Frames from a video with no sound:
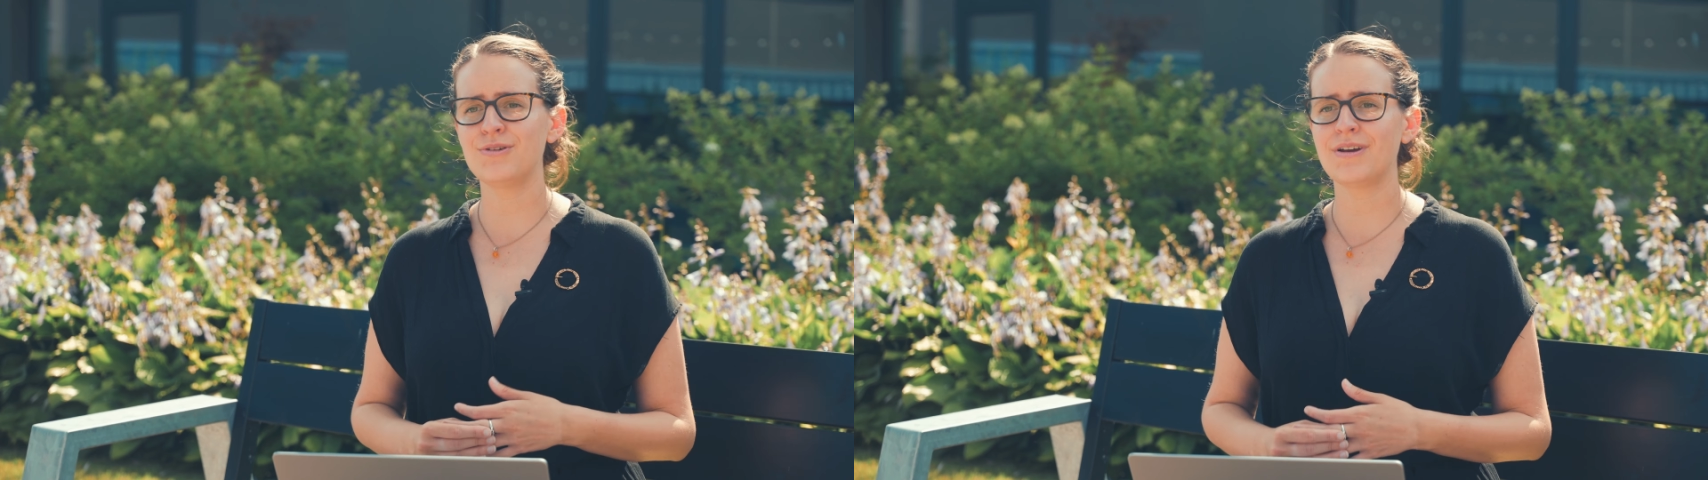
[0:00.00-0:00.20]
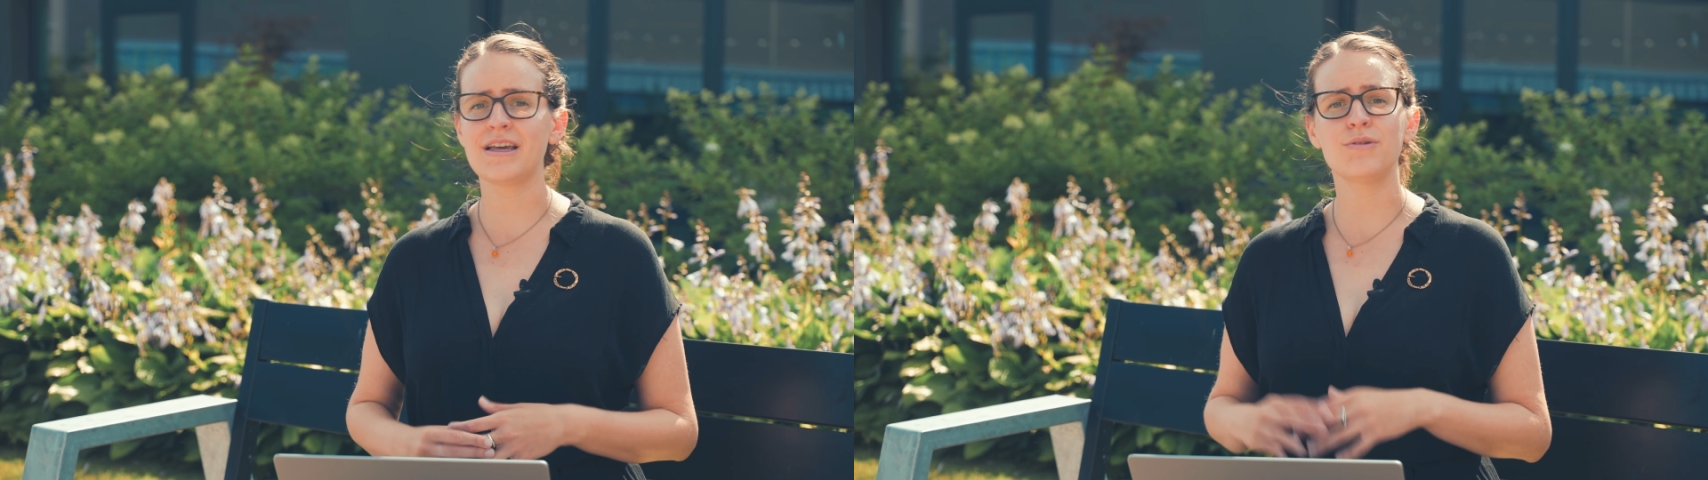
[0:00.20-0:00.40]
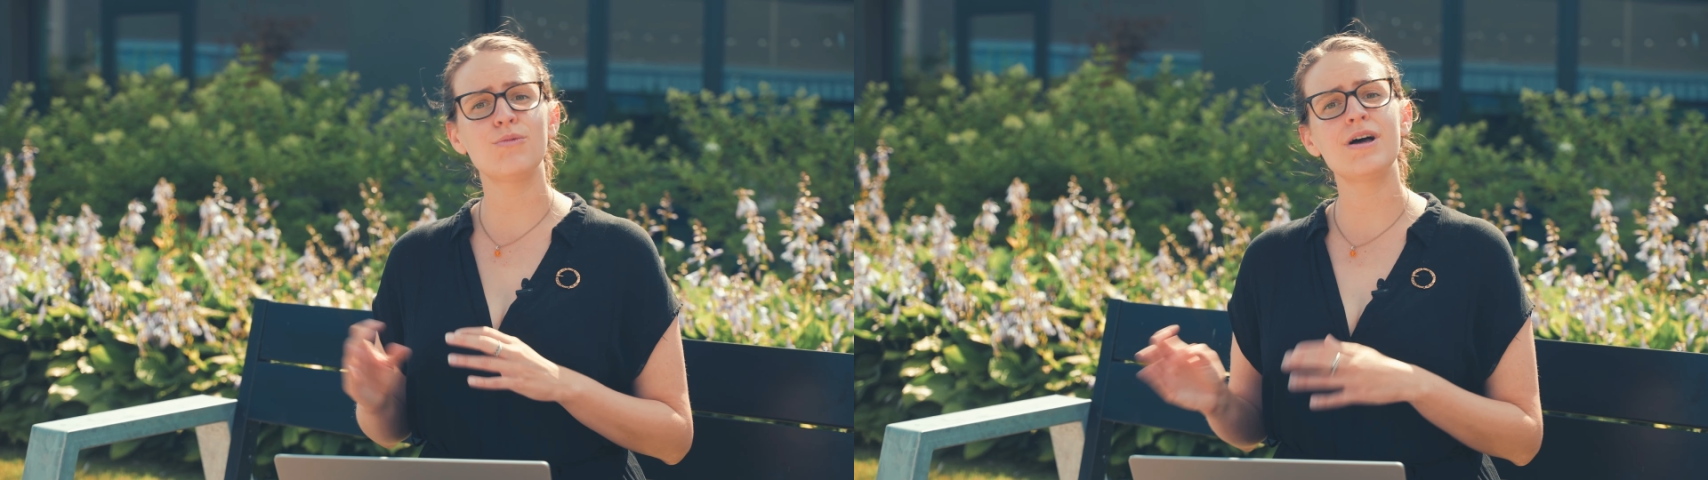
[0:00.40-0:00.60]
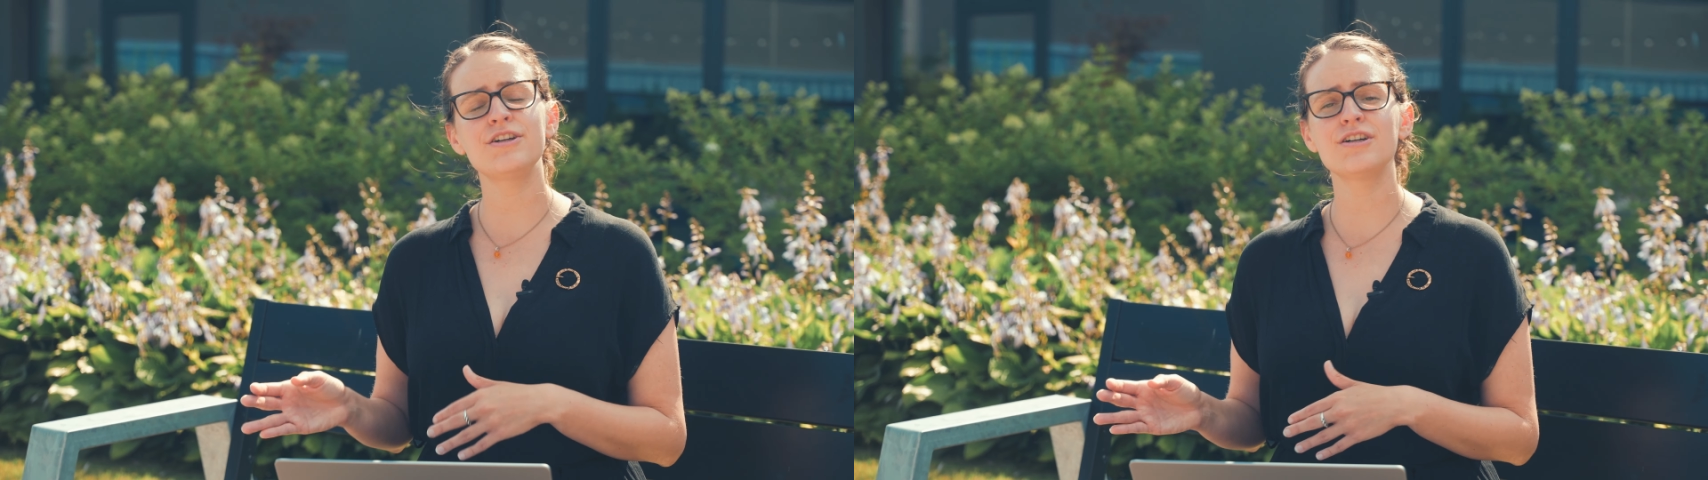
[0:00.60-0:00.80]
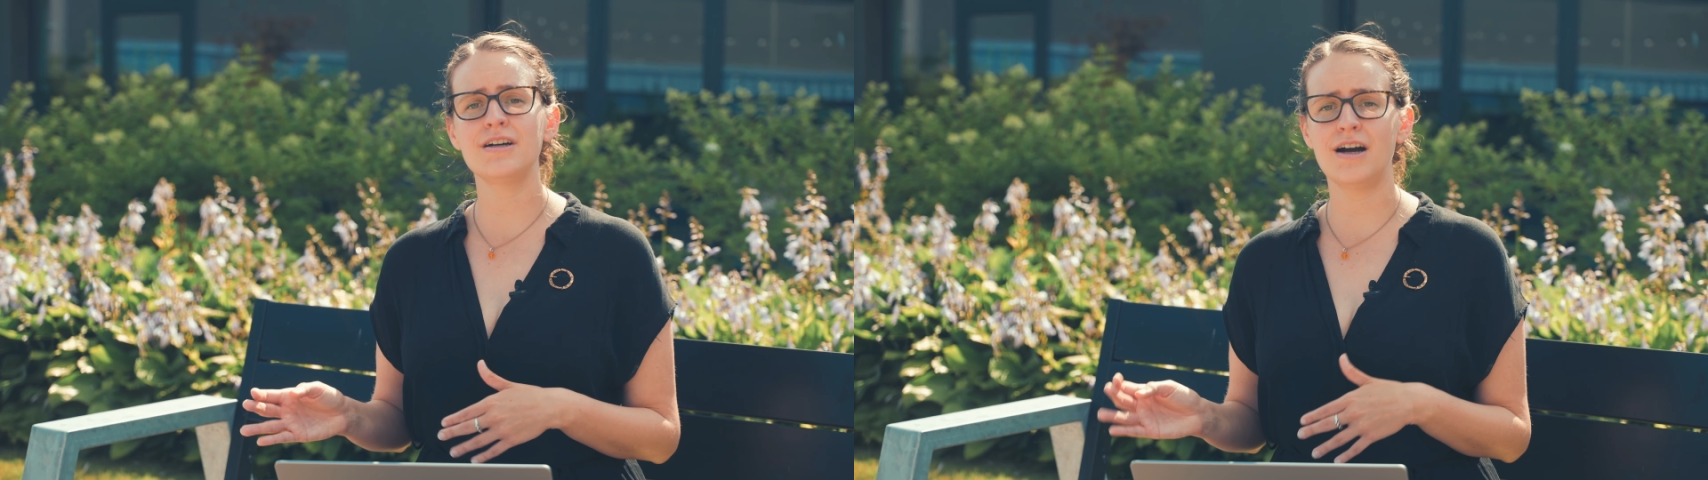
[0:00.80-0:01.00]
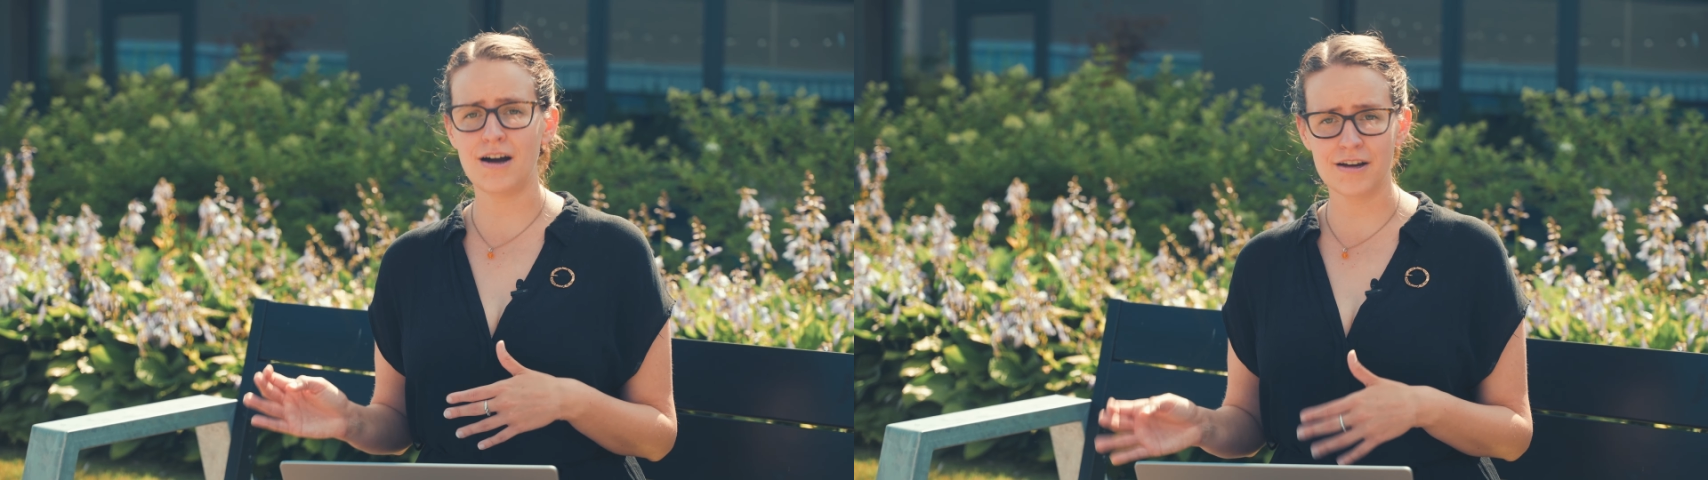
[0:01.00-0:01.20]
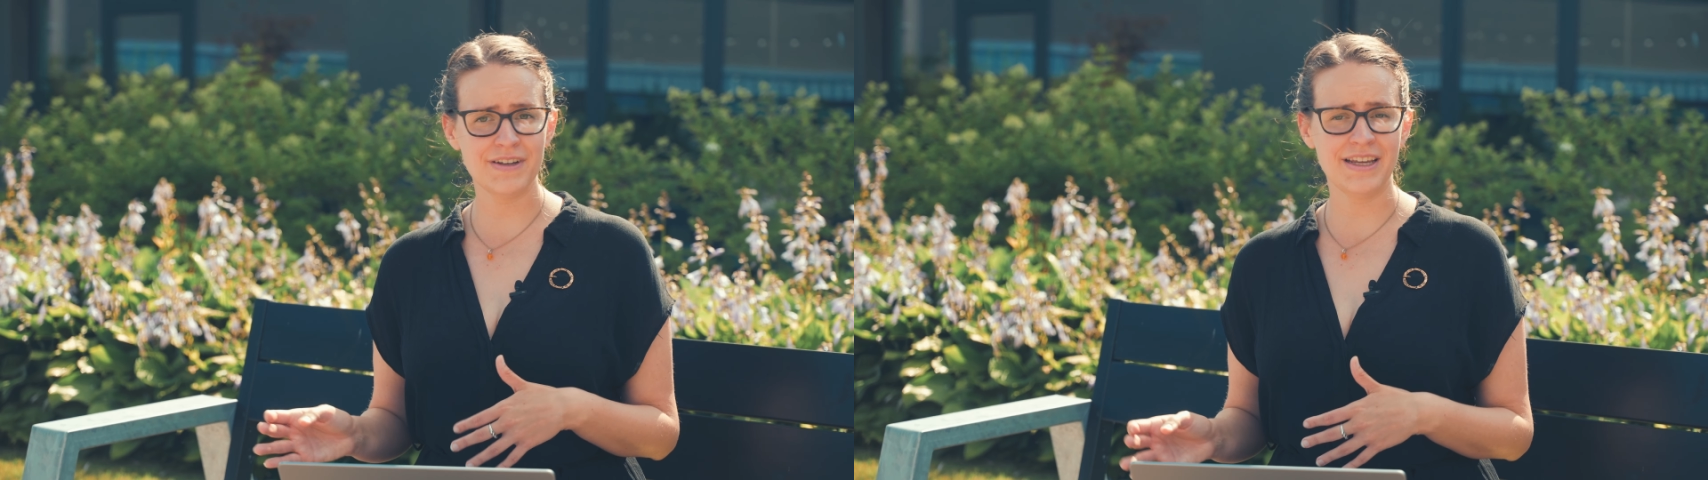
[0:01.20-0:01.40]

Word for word: knowing that while you're on